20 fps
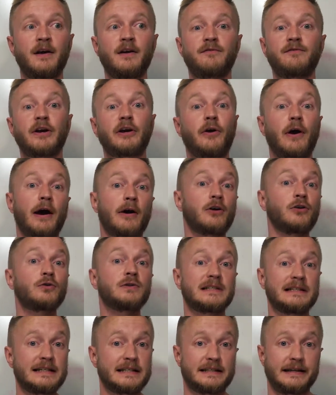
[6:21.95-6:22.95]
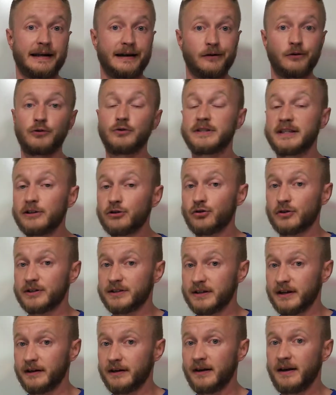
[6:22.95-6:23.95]
figure out who's listening, who's
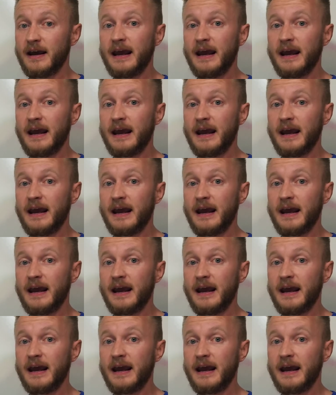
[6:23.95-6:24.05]
interested,